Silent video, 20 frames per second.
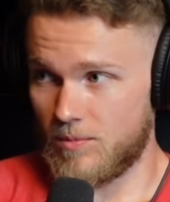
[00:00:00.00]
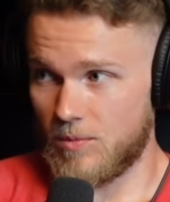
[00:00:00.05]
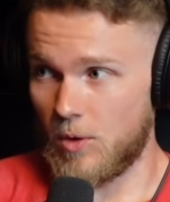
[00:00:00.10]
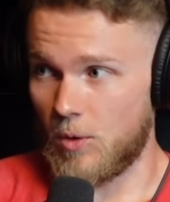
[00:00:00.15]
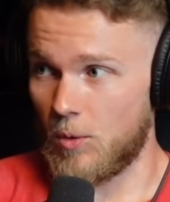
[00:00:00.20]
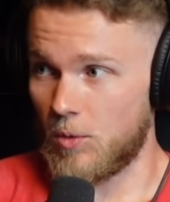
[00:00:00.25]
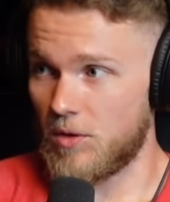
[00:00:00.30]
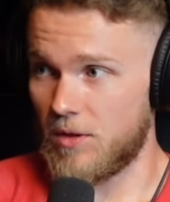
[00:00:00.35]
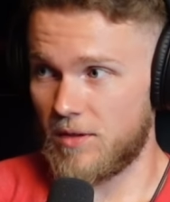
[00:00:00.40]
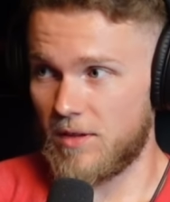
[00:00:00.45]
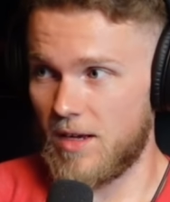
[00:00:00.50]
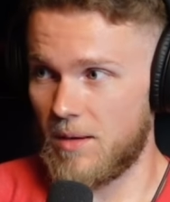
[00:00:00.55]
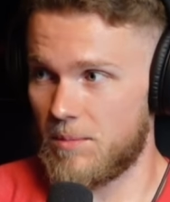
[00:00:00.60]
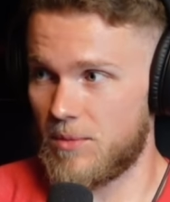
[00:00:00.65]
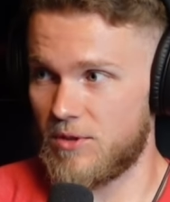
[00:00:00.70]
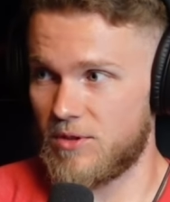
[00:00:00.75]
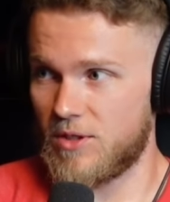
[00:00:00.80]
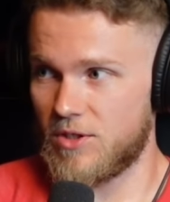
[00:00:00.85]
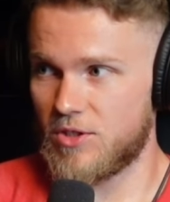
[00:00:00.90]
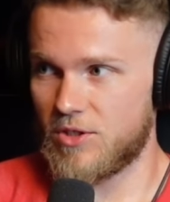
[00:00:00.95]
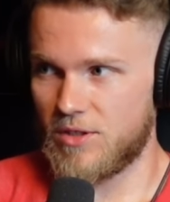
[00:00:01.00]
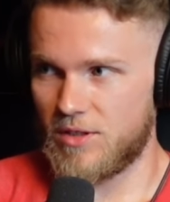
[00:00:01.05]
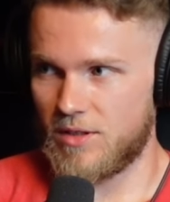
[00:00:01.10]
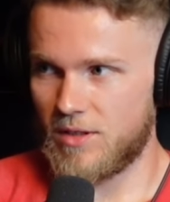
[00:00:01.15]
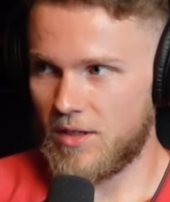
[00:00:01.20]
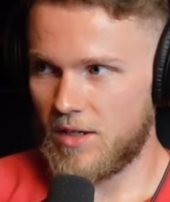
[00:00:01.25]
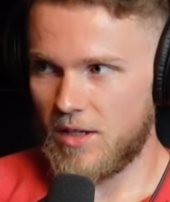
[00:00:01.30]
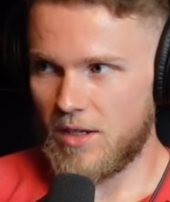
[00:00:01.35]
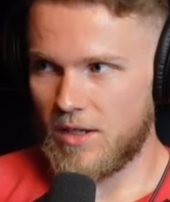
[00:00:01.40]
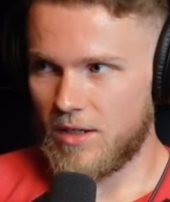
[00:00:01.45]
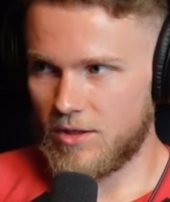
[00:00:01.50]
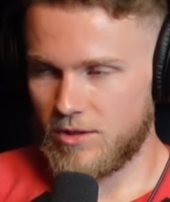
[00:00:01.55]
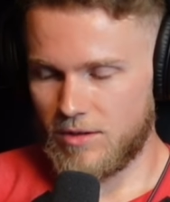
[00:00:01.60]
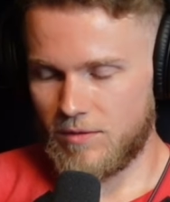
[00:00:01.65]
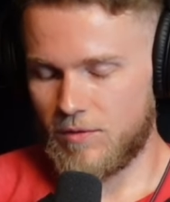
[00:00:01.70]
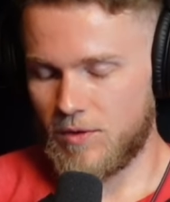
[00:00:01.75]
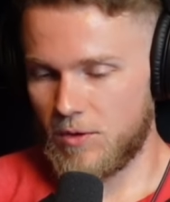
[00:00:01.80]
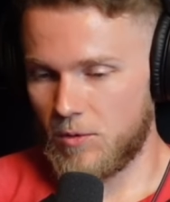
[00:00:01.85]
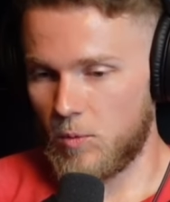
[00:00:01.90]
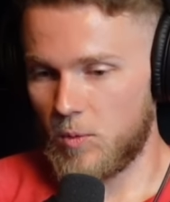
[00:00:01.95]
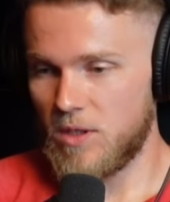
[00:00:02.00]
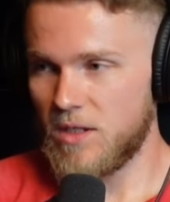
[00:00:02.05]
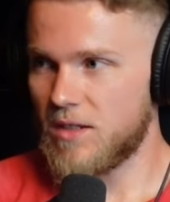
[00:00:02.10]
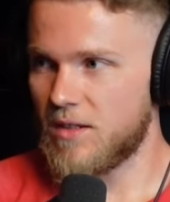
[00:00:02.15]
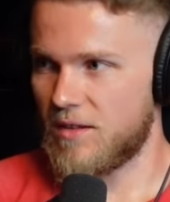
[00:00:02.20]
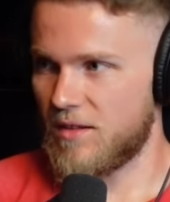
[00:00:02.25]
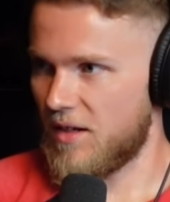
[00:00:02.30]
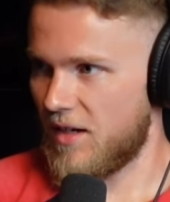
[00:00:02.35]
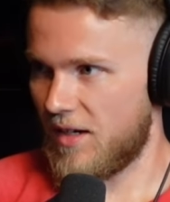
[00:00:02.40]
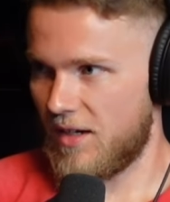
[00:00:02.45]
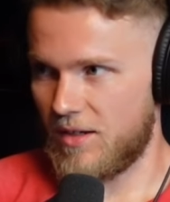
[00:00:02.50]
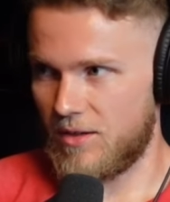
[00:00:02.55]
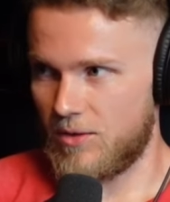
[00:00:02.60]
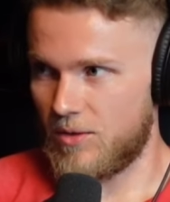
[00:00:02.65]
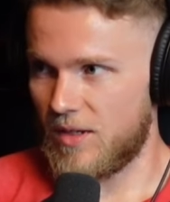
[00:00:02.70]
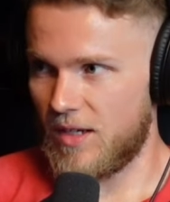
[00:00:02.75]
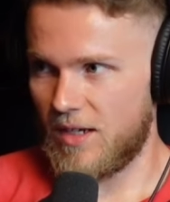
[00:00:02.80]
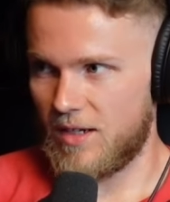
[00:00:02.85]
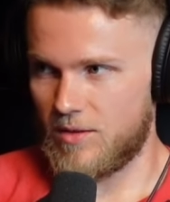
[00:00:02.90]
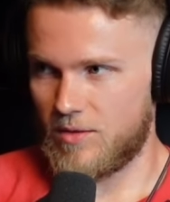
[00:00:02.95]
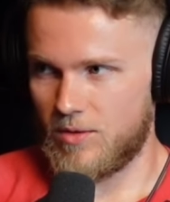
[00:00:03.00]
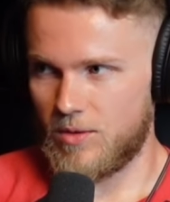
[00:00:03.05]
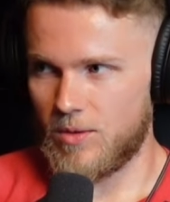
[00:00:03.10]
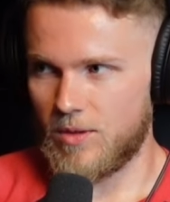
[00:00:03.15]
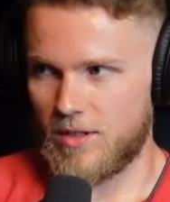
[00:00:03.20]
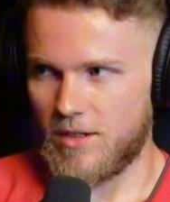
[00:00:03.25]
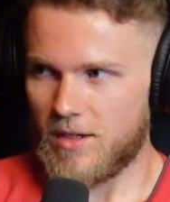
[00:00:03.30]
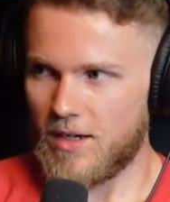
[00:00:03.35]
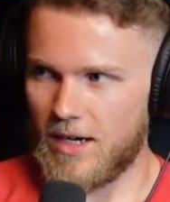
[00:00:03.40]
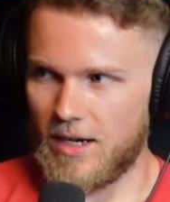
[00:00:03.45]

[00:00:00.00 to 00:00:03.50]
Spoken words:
holding that position, because if you're weak in that and you can't do it,